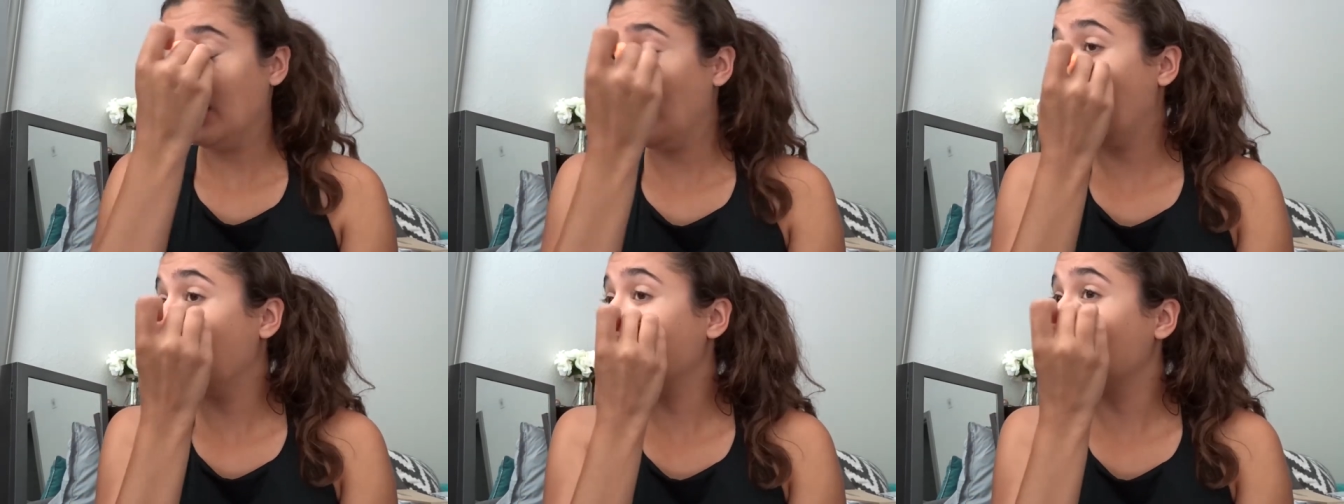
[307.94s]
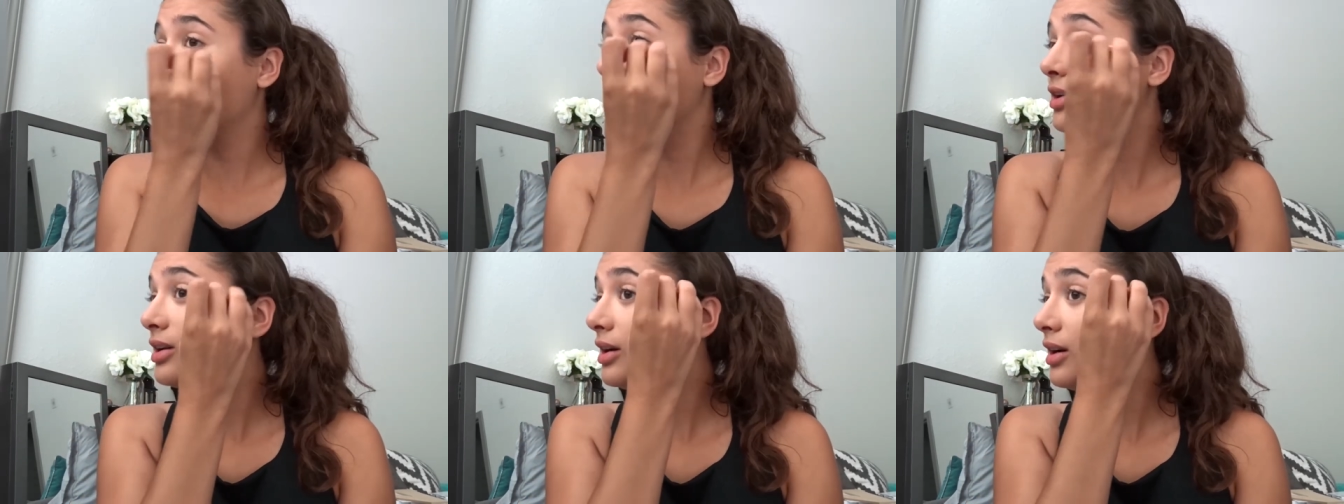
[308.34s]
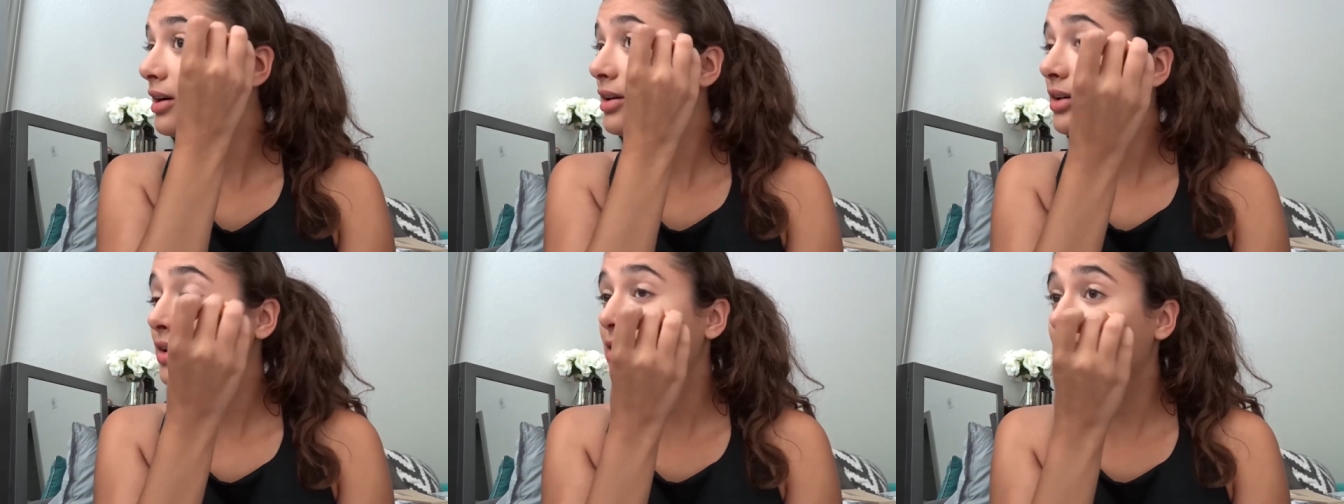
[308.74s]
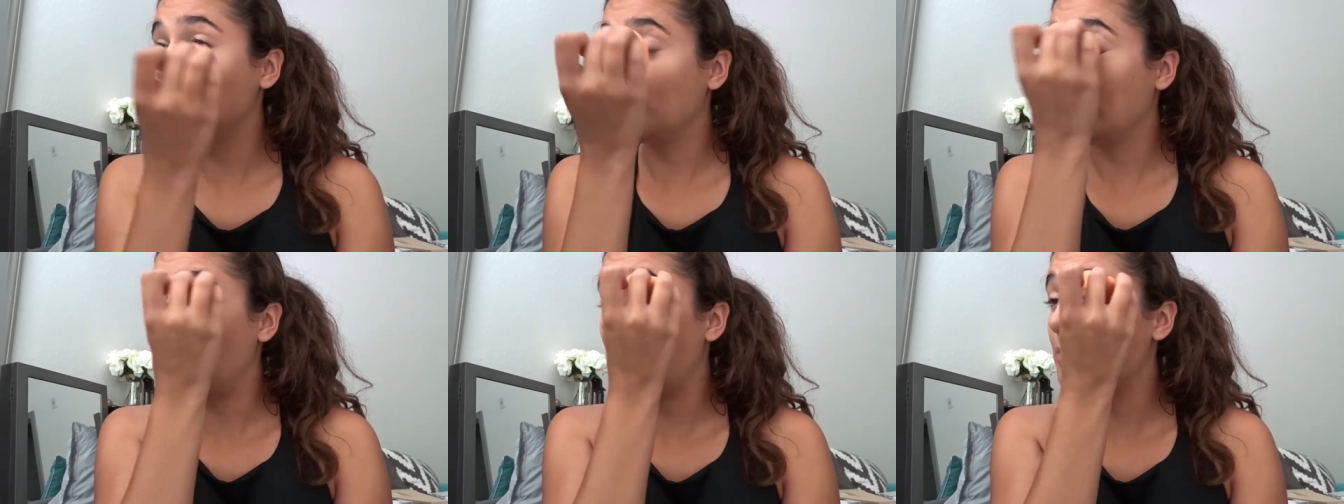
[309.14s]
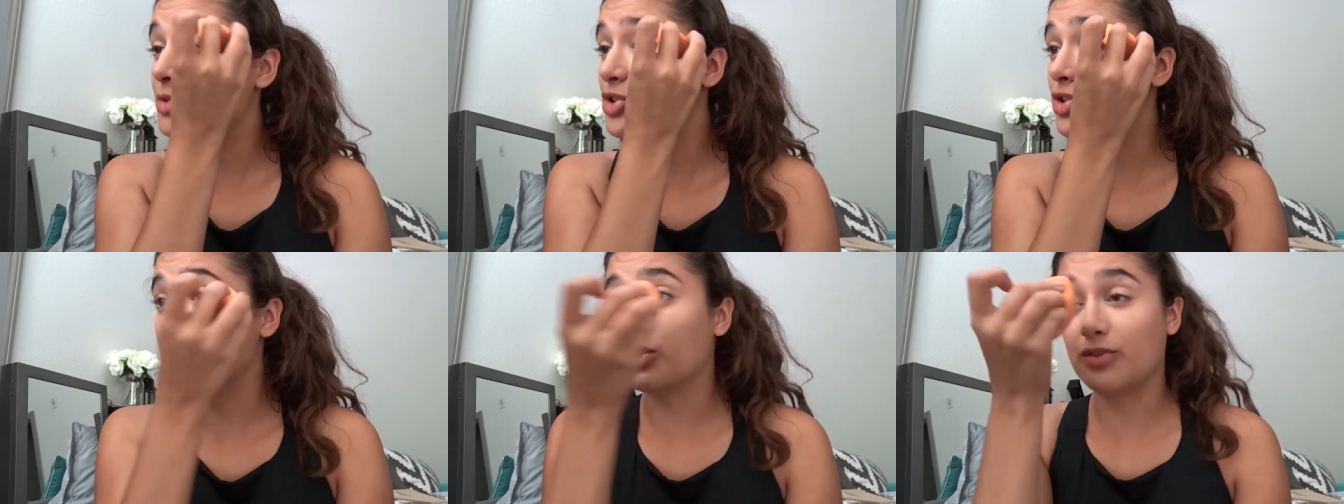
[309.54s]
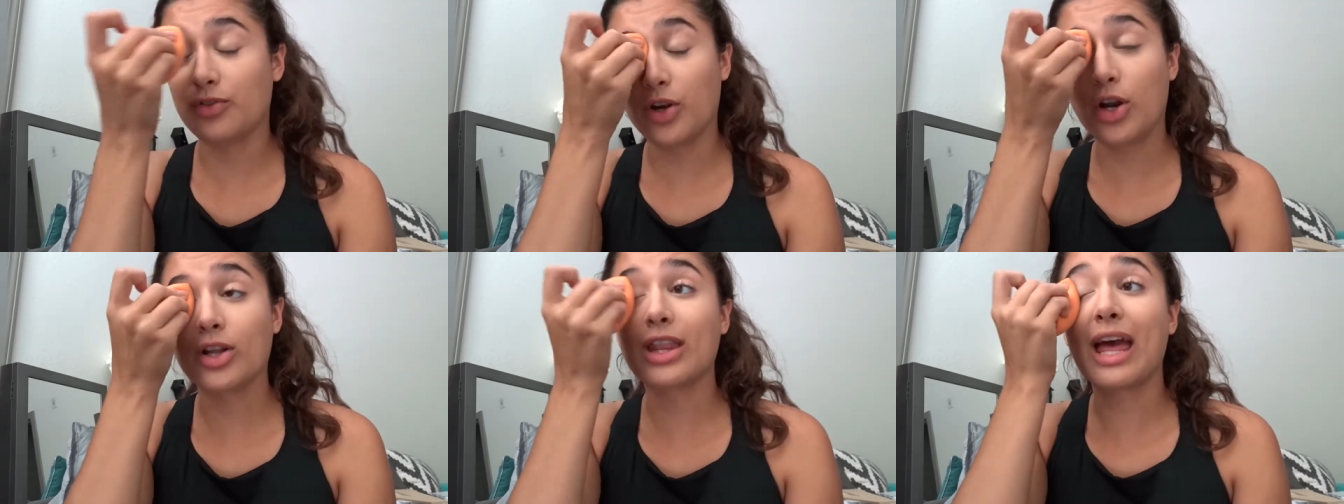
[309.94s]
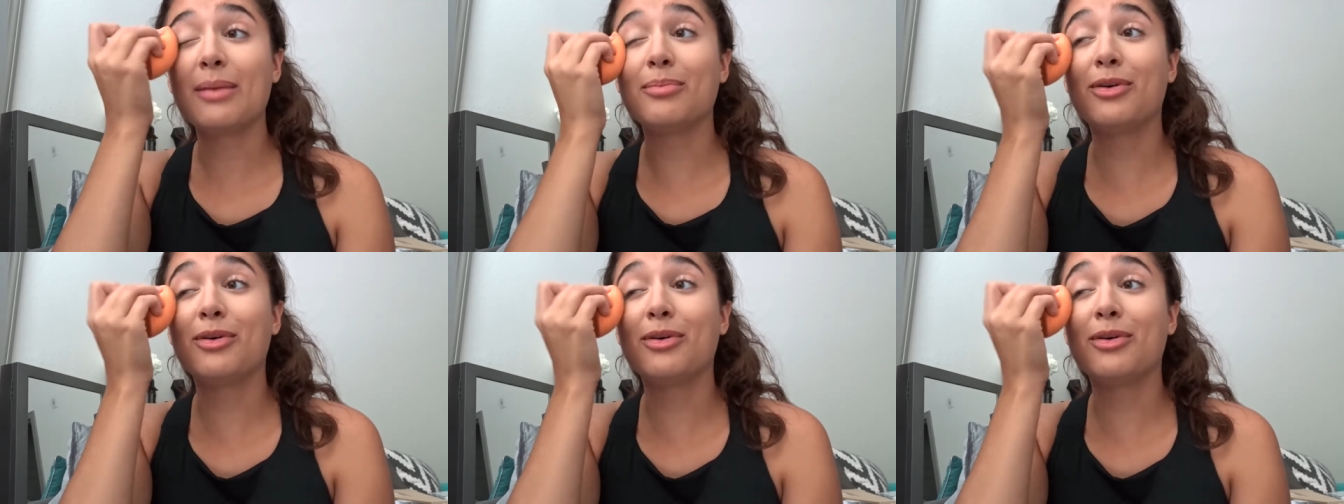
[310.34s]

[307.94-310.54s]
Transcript: And I'm sure you've heard that